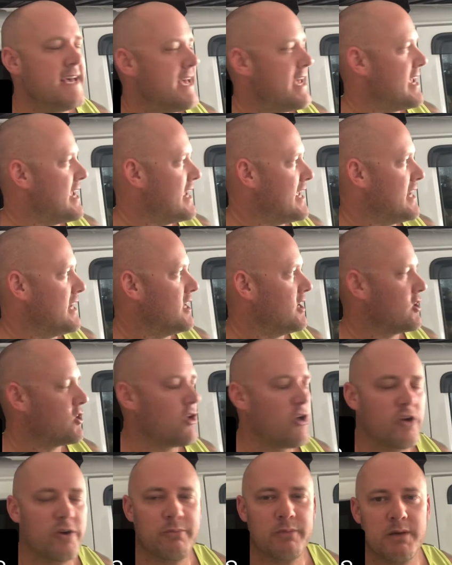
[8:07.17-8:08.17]
in
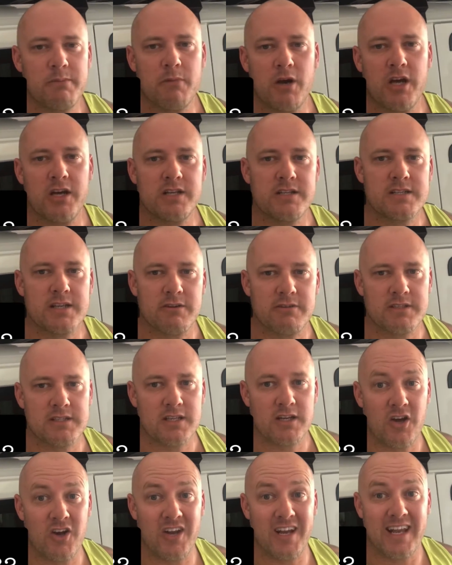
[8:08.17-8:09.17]
economy mode, so it's a
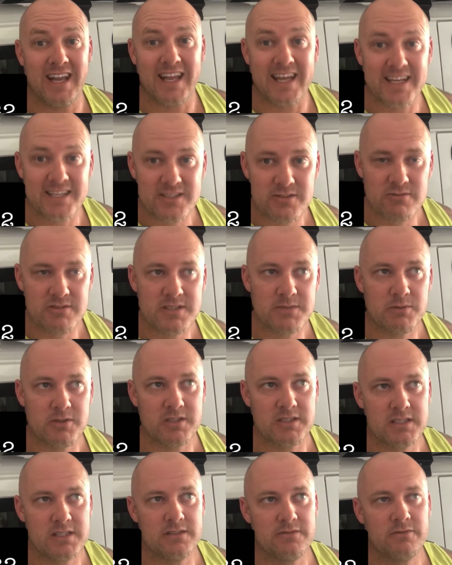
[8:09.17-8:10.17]
lot less
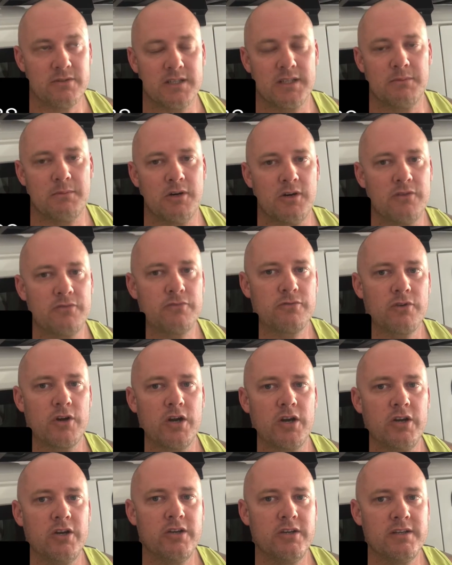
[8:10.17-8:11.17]
responsive when I'm
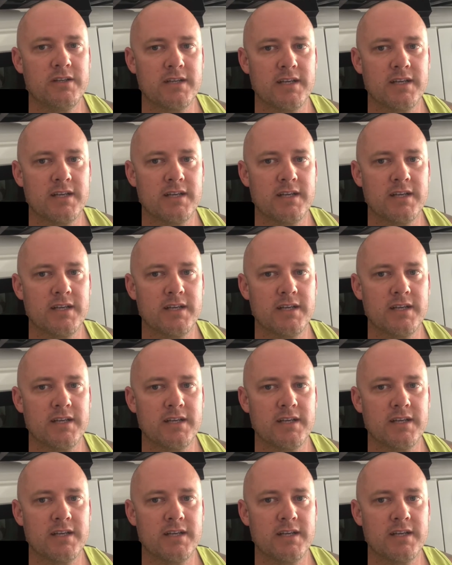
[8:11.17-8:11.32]
off-road,